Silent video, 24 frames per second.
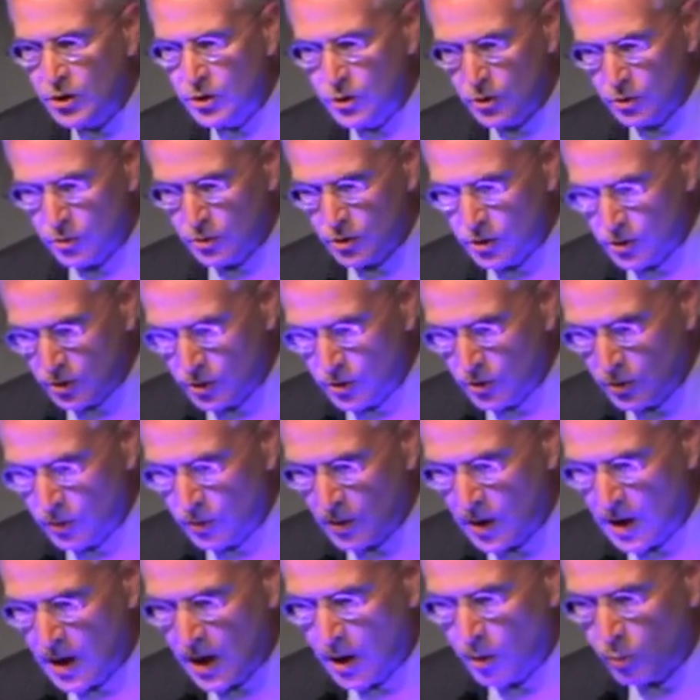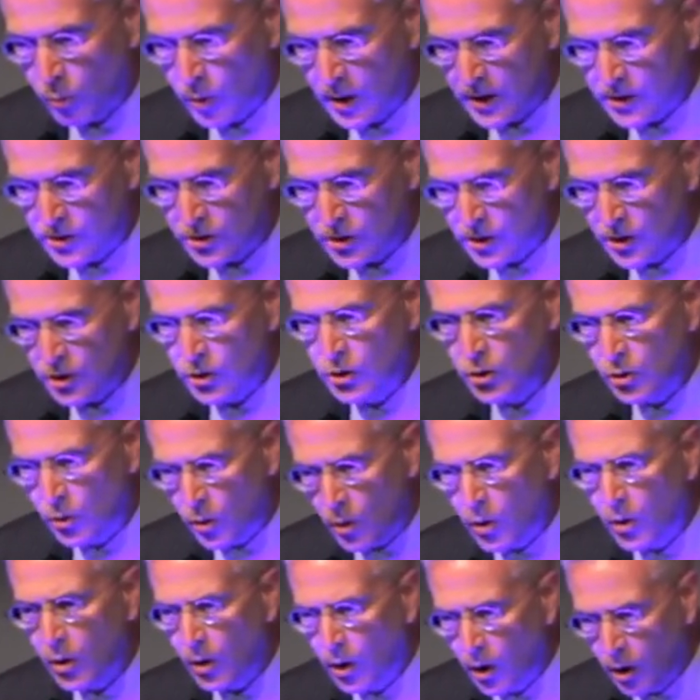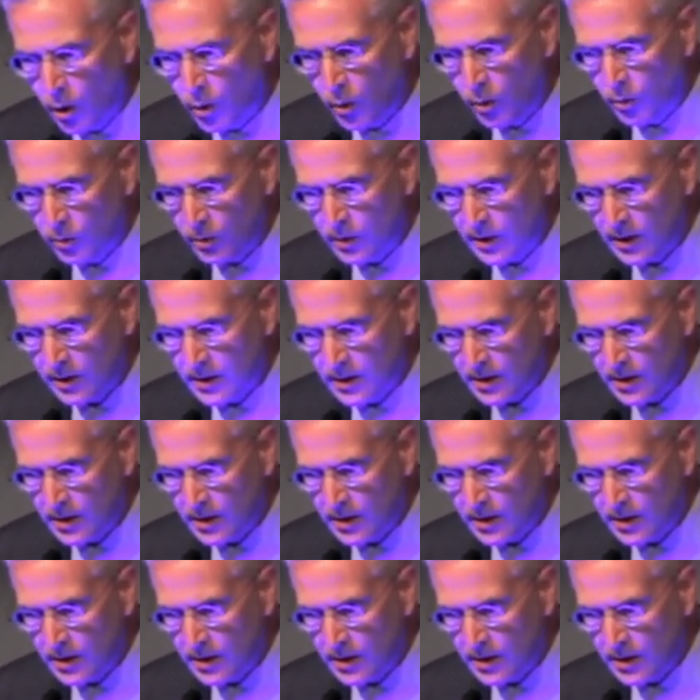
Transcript: you do what is in your own